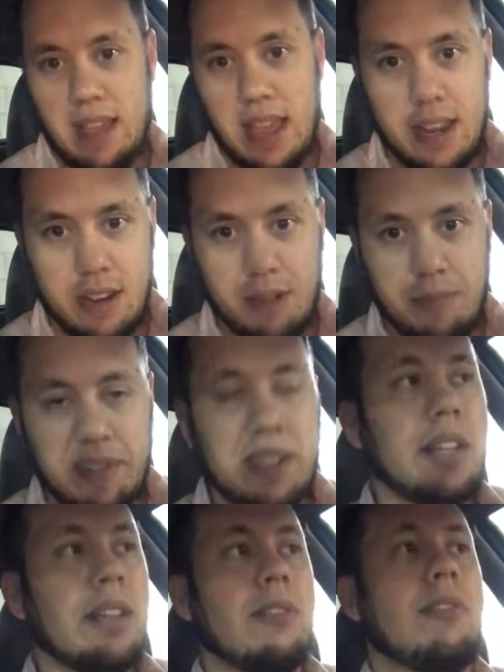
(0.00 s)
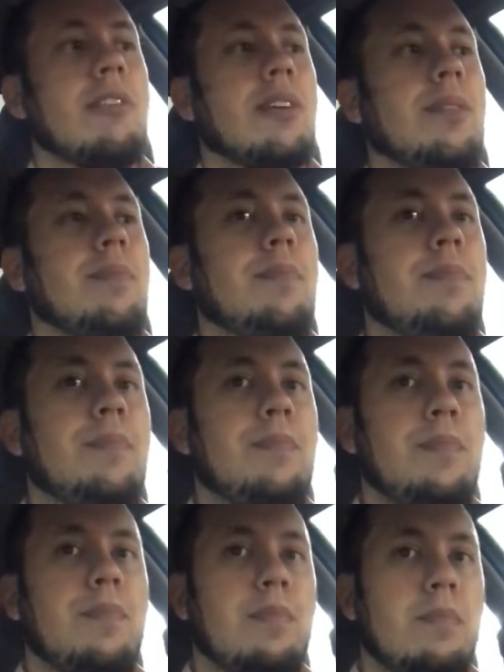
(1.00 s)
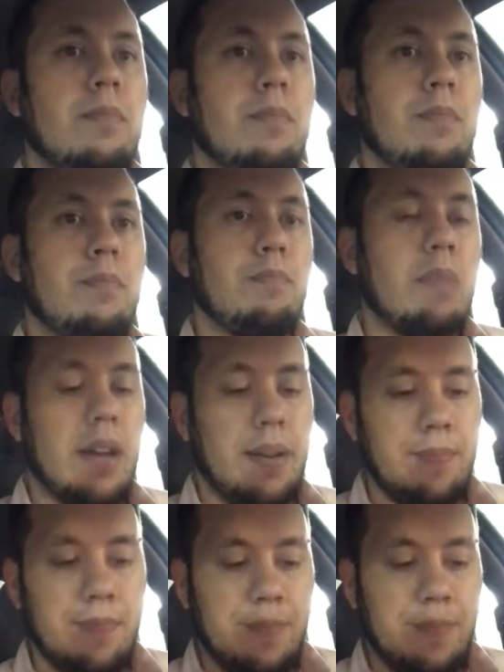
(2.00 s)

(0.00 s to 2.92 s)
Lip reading: in no particular order. But,